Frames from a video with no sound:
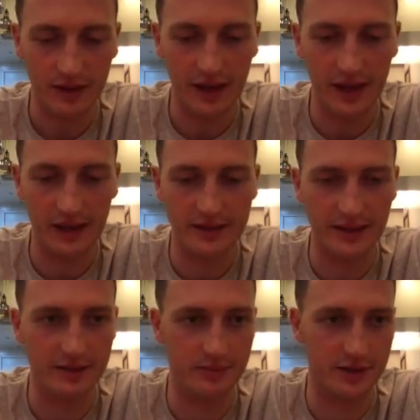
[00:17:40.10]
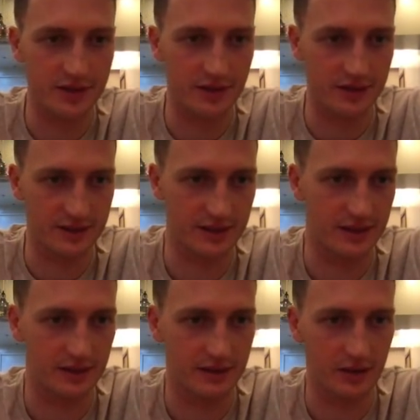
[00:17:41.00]
And daily budget, let's
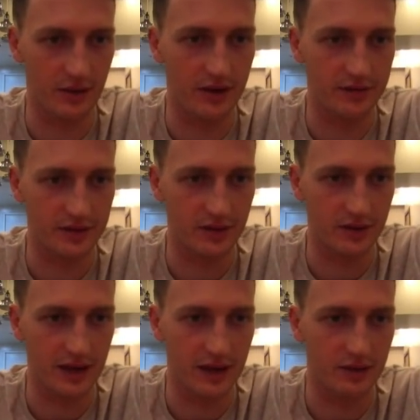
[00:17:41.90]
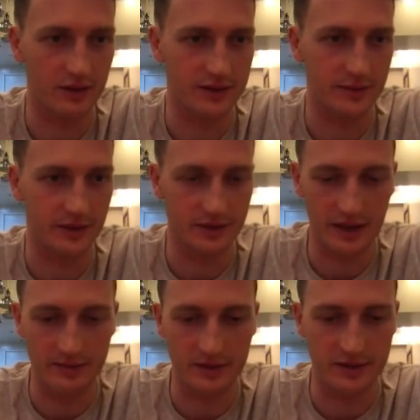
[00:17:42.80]
go $100 out. Actually, we got a
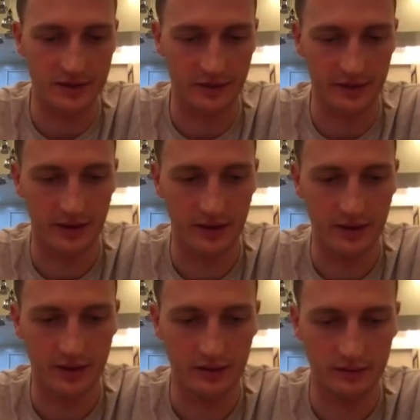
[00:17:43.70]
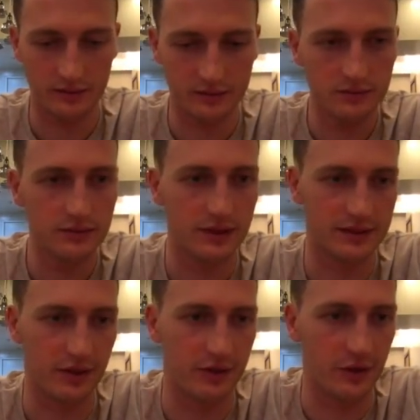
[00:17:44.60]
tight budget, don't we? Let's
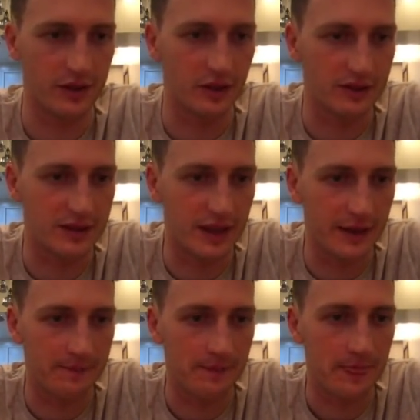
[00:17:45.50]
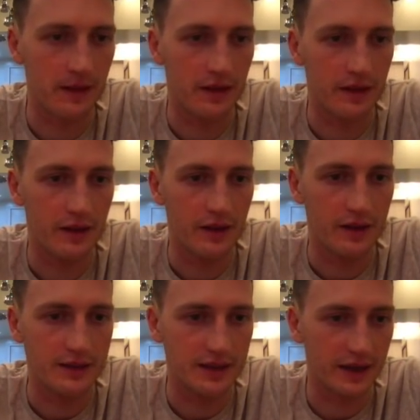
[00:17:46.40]
go $30 a day.
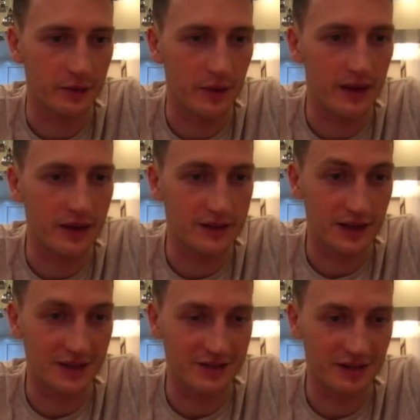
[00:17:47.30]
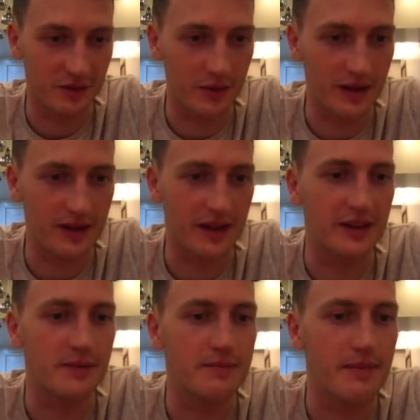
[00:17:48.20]
Start straight away, and
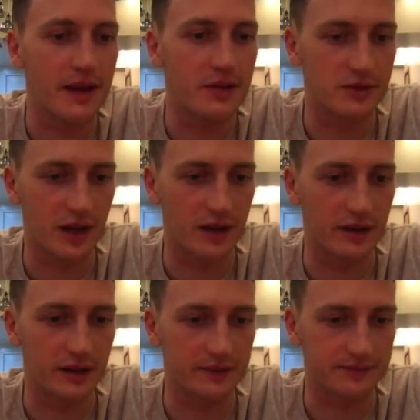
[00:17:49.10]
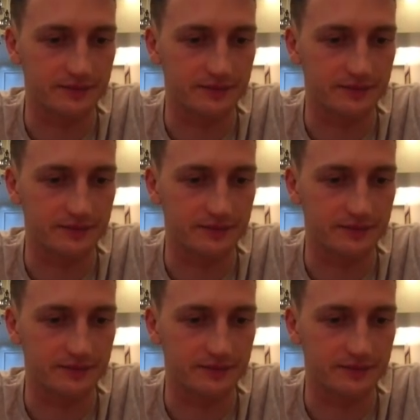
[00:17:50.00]
then manual targeting.